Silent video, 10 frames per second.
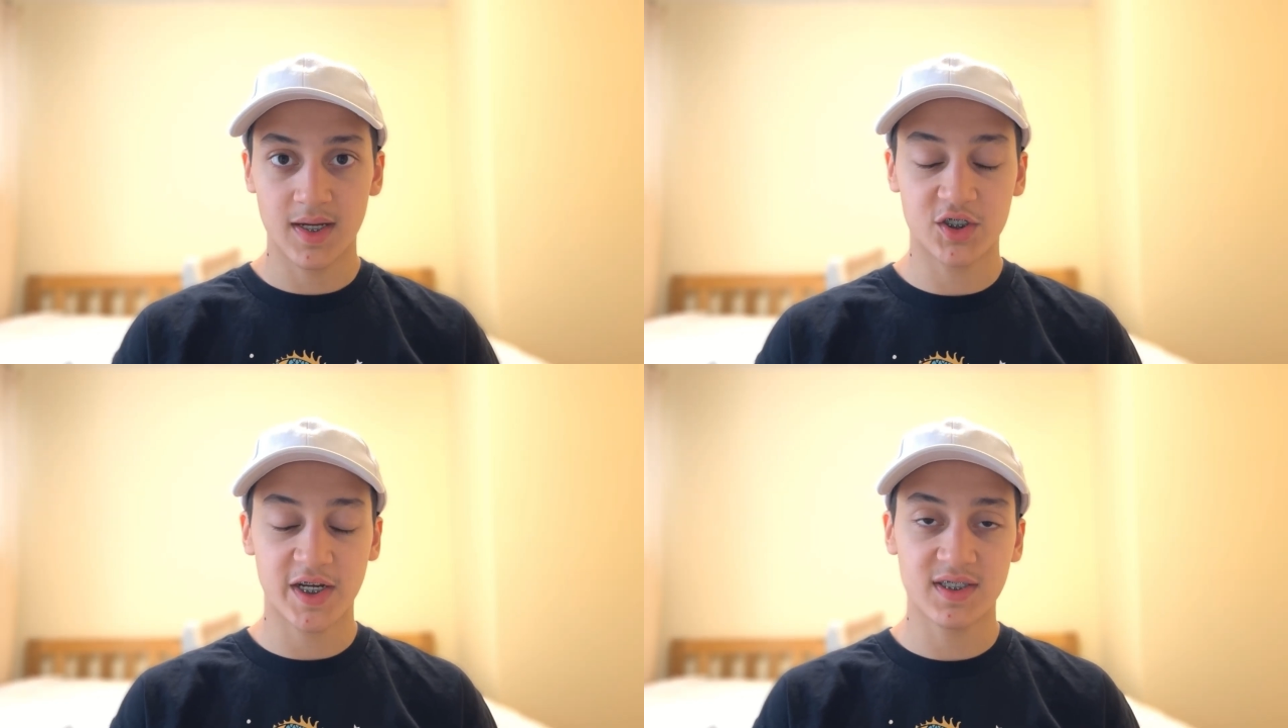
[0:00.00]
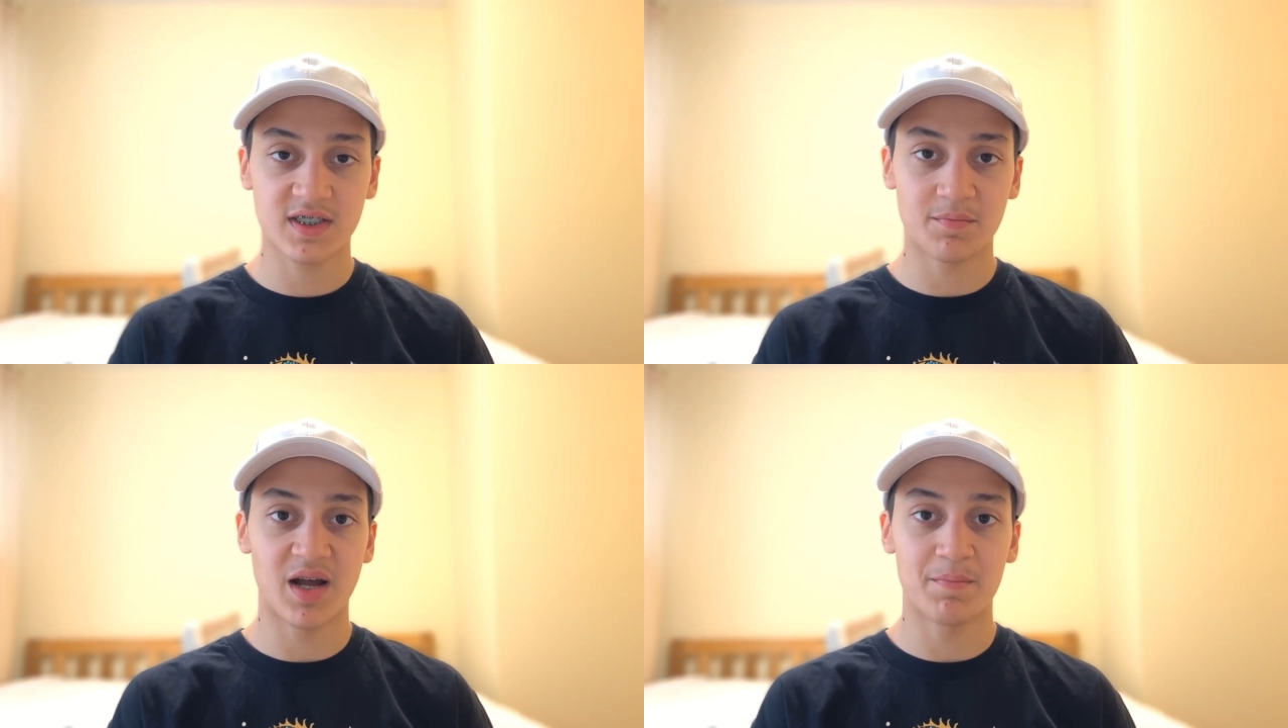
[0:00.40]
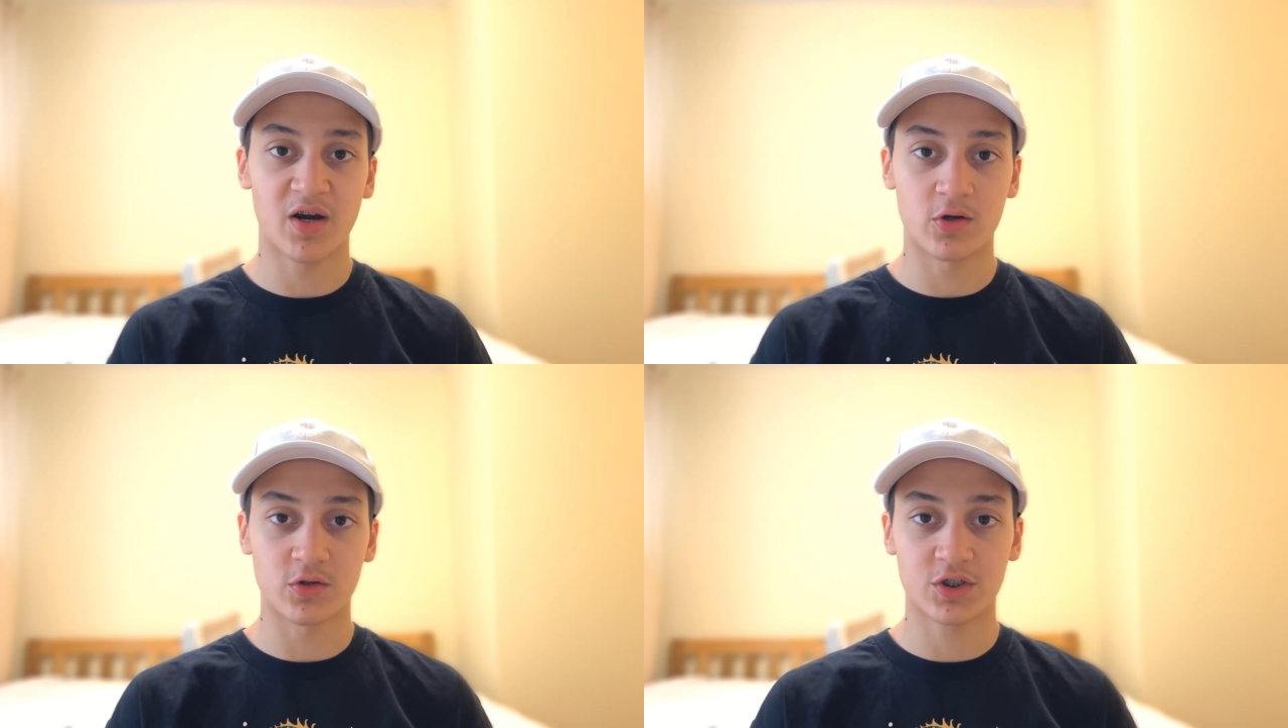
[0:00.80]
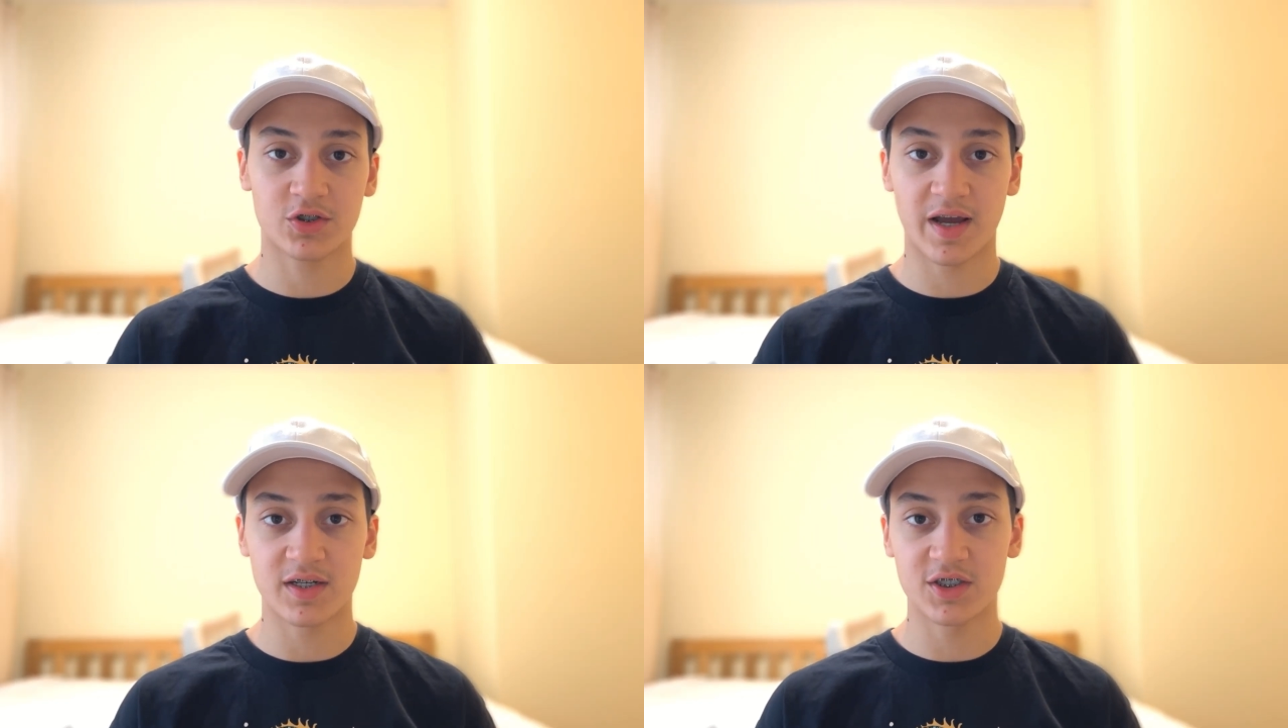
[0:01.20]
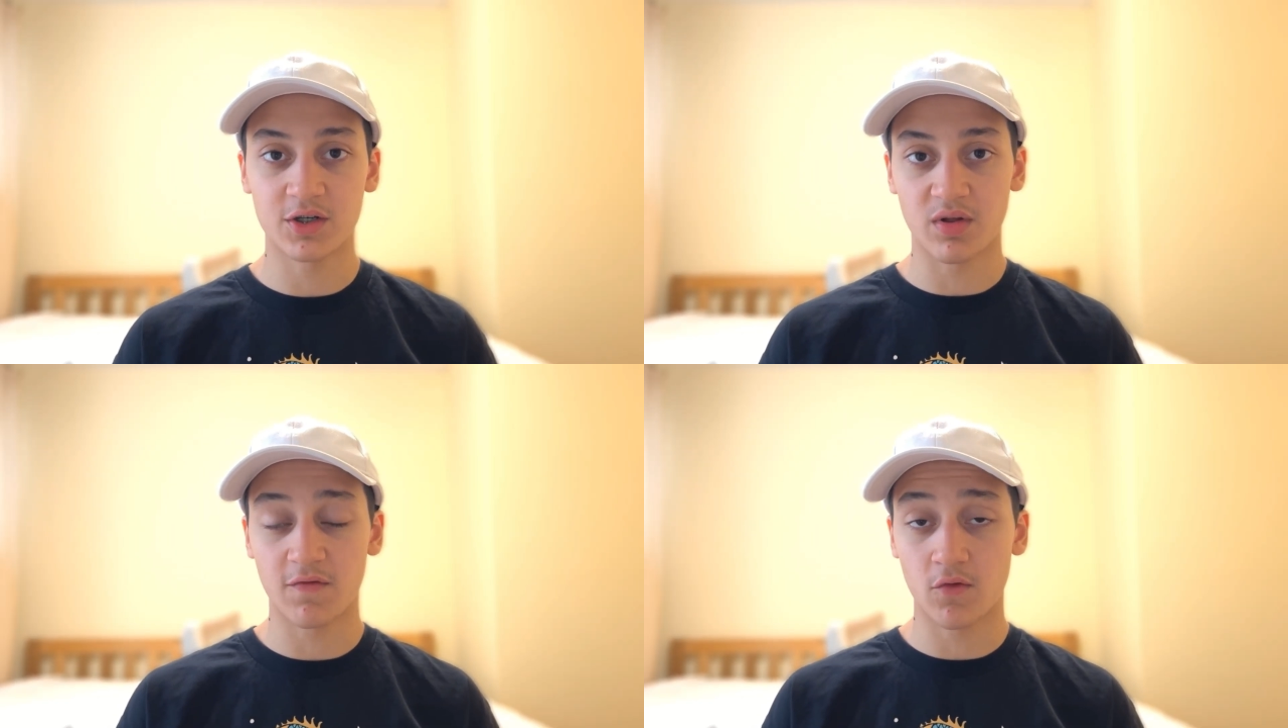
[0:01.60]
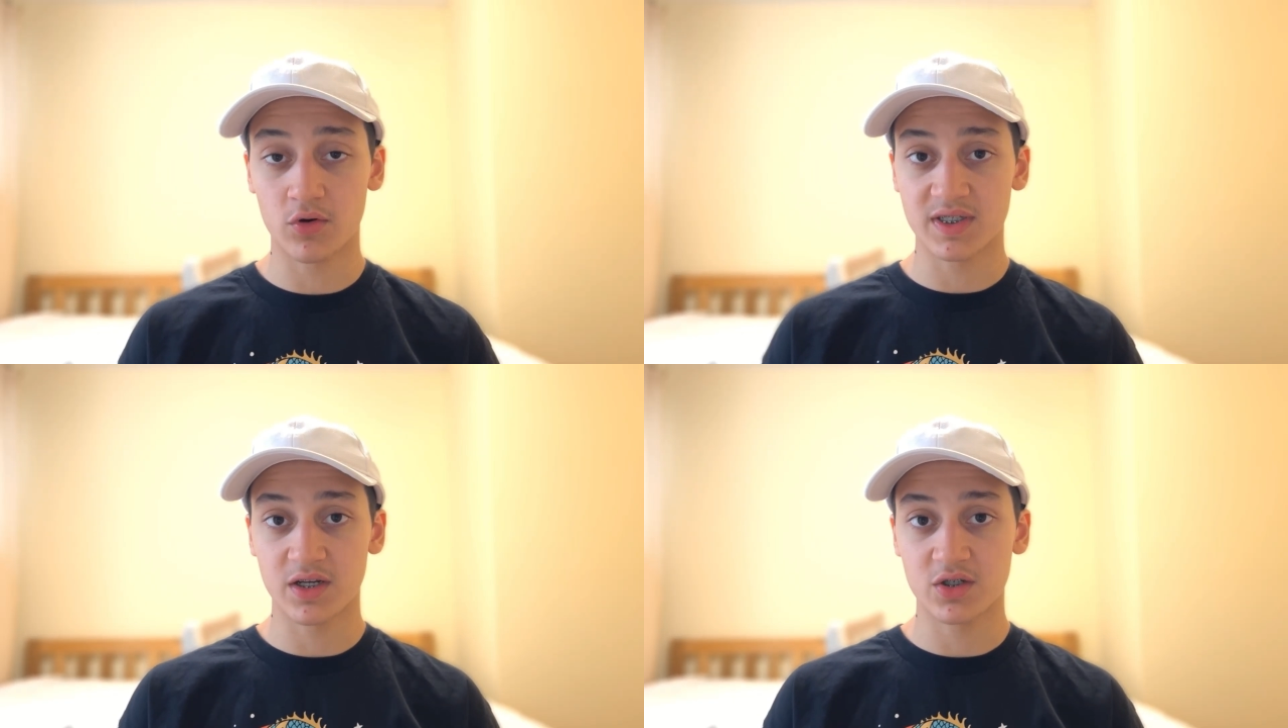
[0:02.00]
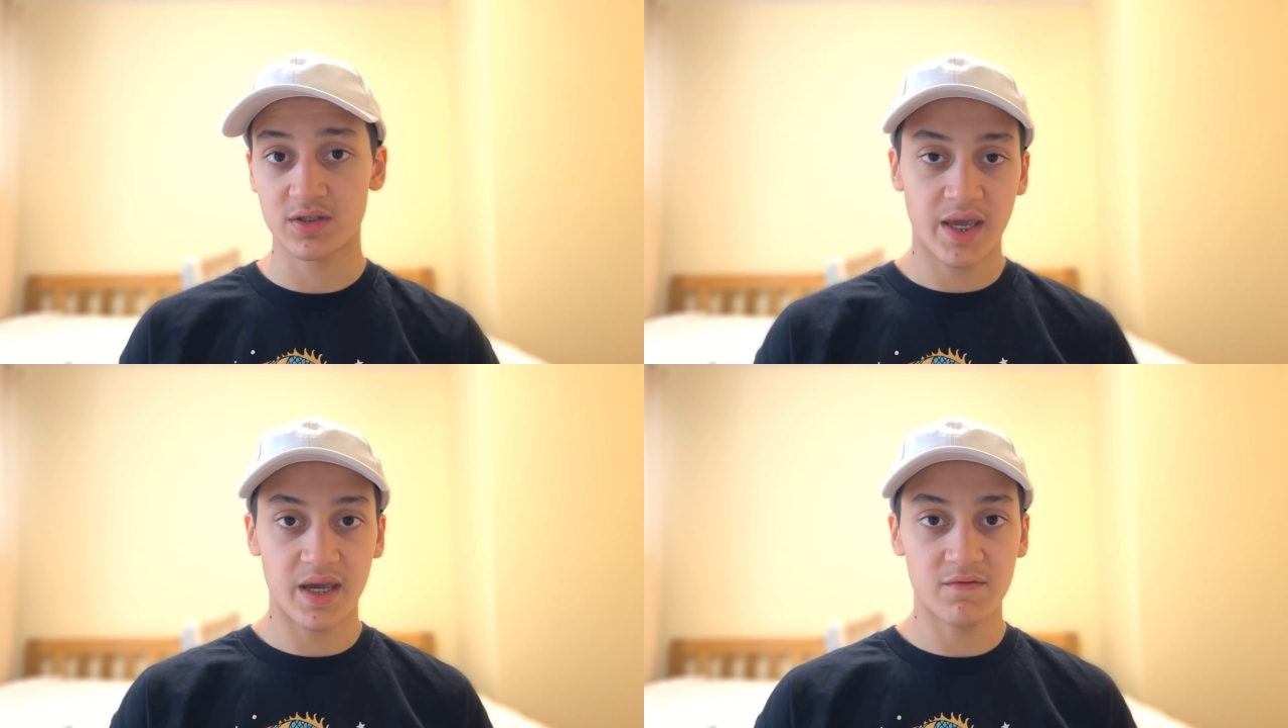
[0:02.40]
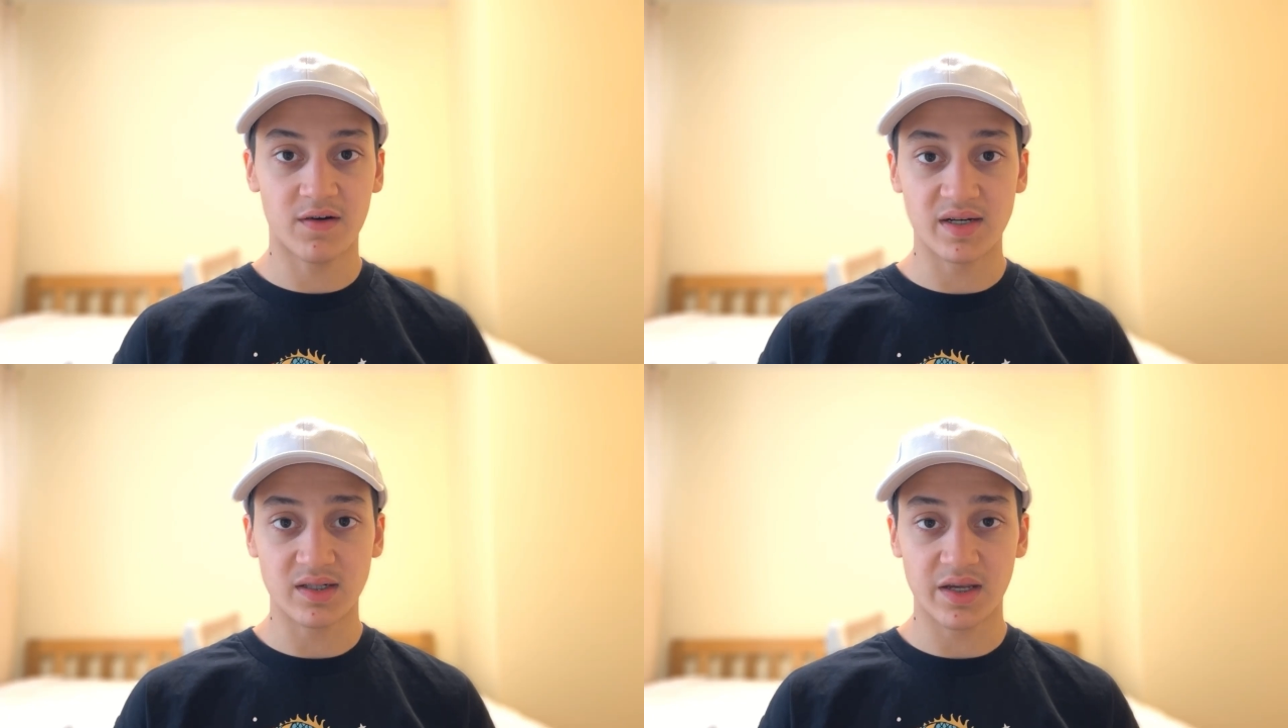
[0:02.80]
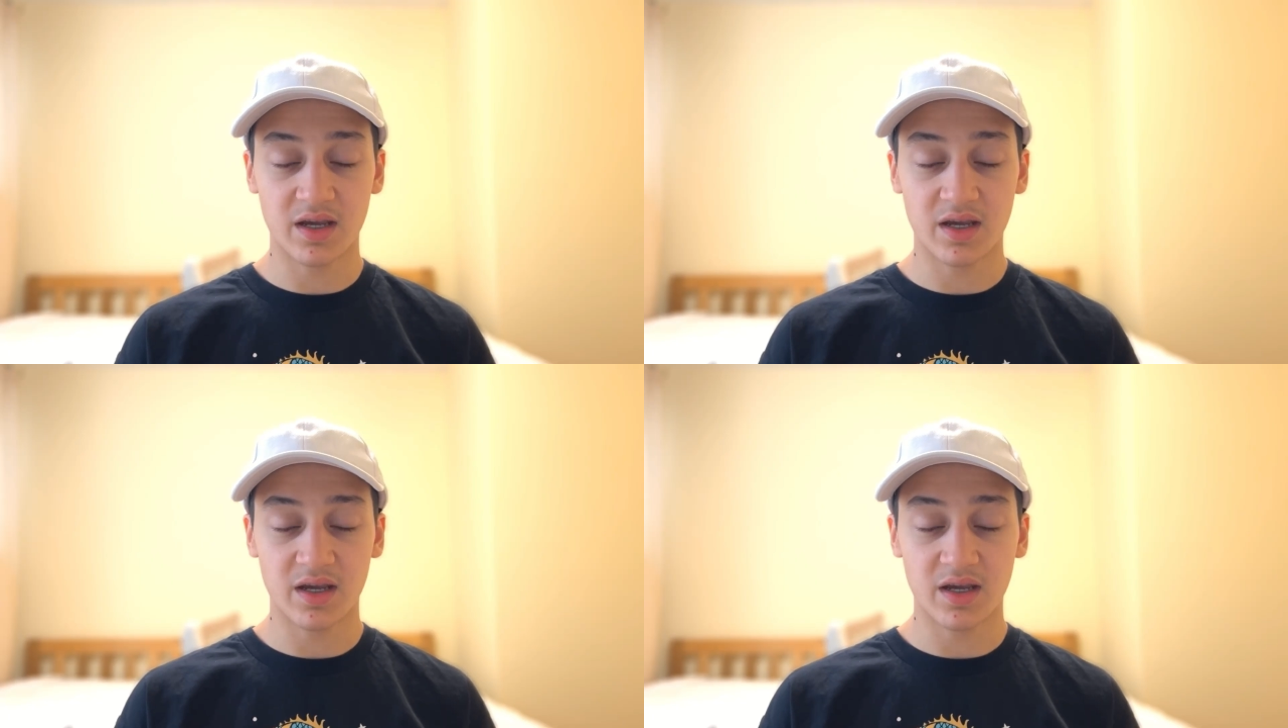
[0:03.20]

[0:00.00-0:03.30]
a chance to map out your strategy with VoiceAgents, and finally,